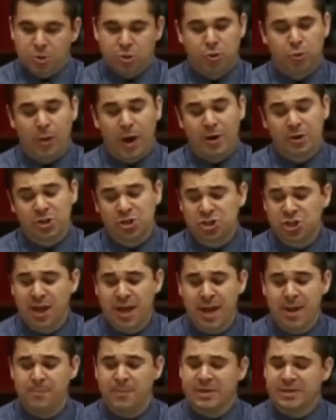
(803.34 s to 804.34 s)
To our
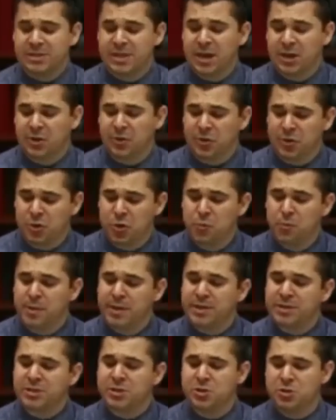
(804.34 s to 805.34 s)
shame, the secular
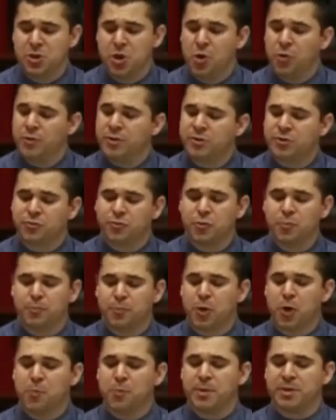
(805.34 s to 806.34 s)
humanists know the true
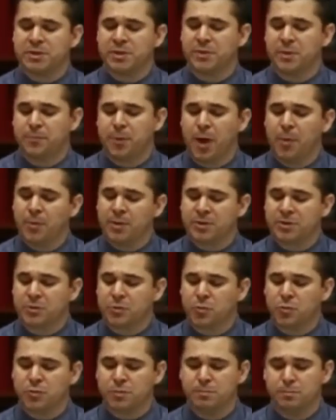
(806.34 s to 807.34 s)
purpose of the public
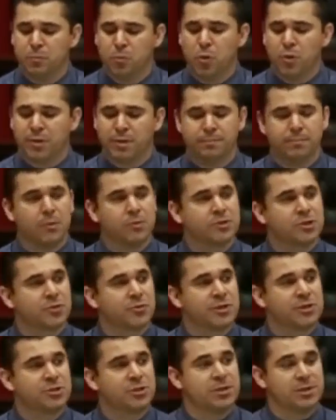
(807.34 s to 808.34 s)
schools more than most
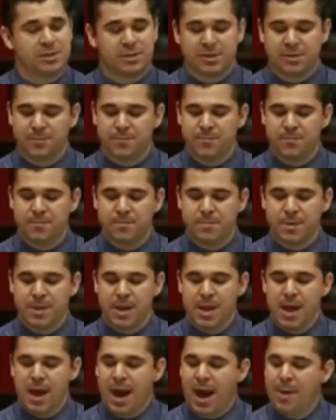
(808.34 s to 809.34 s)
Christians.
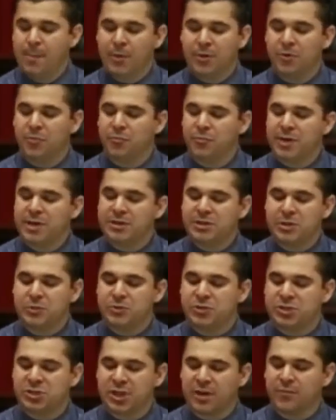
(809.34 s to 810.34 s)
I'm going to read to you
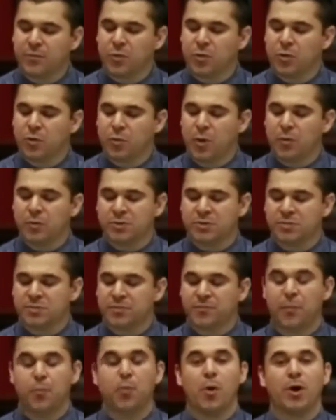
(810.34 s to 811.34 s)
several quotes
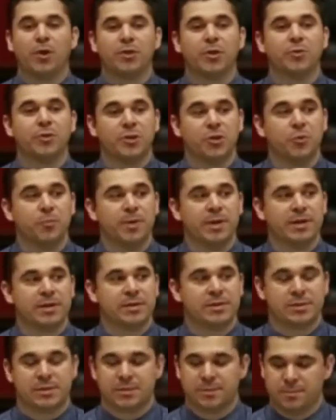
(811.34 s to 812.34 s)
from well-known
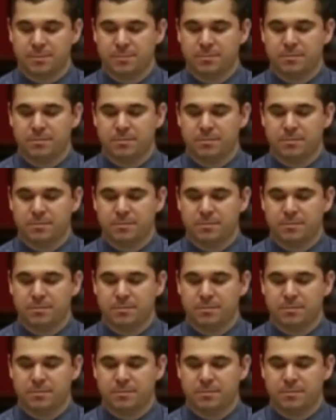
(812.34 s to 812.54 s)
humanists.